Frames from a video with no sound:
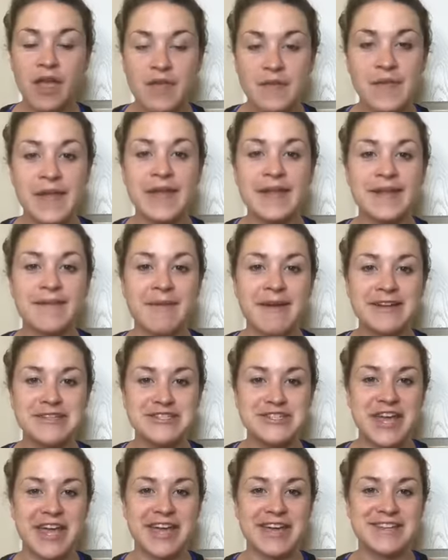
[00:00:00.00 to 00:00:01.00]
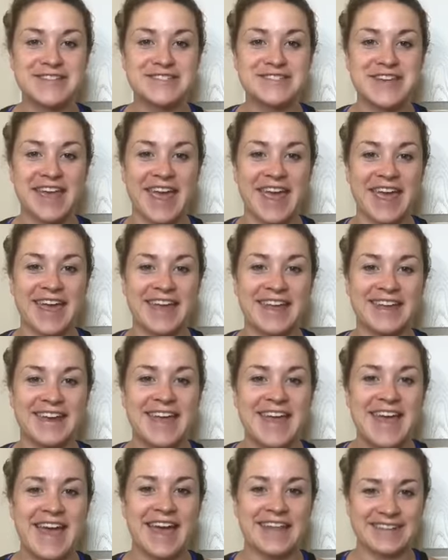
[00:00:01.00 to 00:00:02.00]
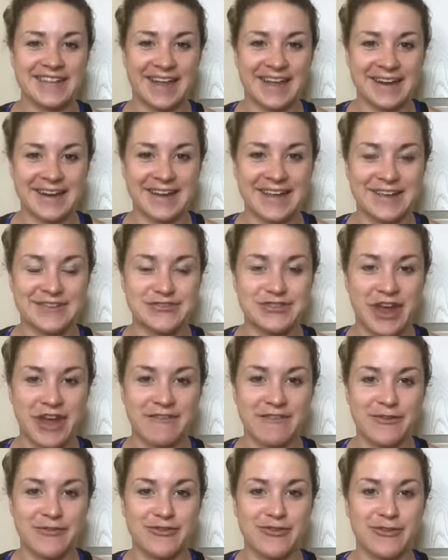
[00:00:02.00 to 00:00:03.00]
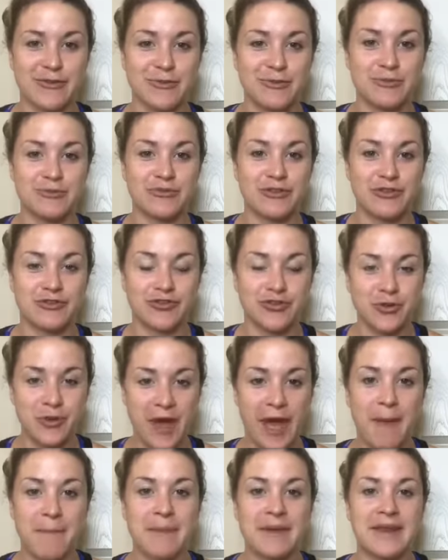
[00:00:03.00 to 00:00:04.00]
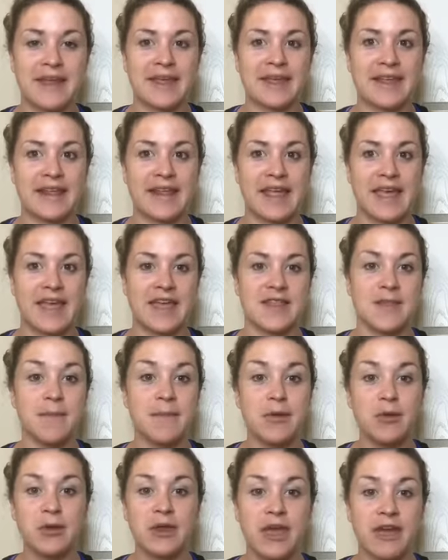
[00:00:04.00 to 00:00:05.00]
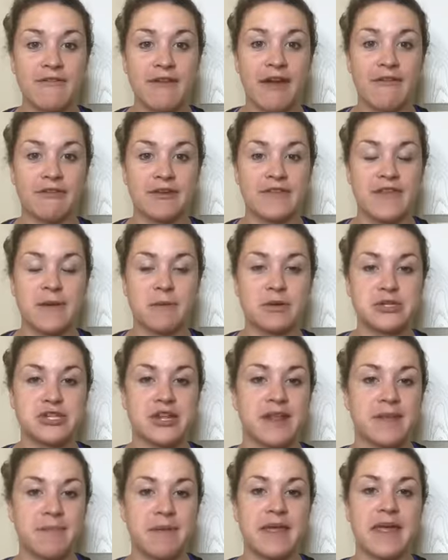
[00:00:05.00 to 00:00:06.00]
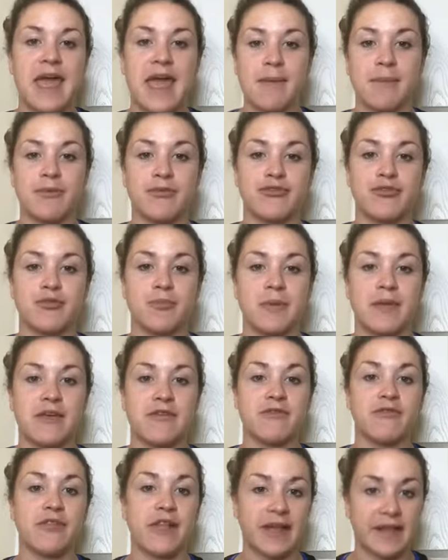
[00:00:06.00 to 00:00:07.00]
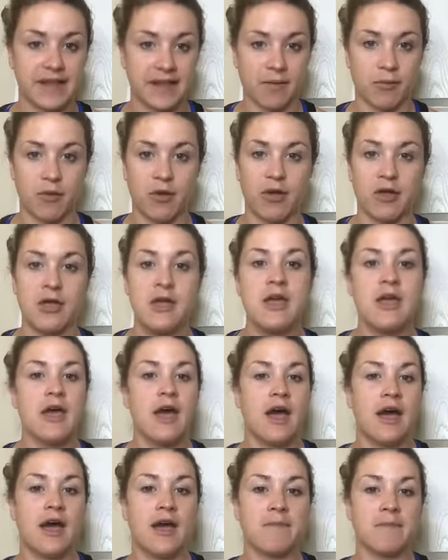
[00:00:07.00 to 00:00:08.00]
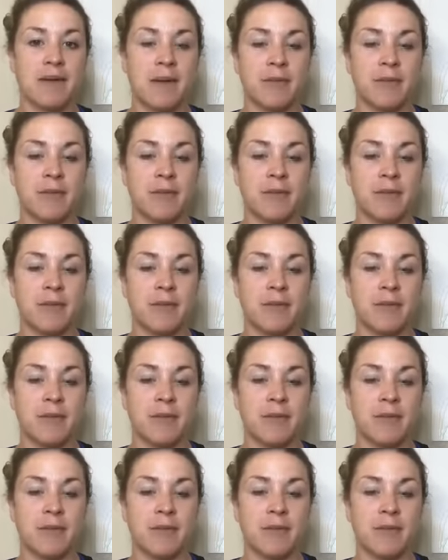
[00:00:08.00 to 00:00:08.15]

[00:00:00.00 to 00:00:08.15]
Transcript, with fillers: things might change and it's not going to drive you to the true happiness and the beauty of everything which is being able to be flexible um,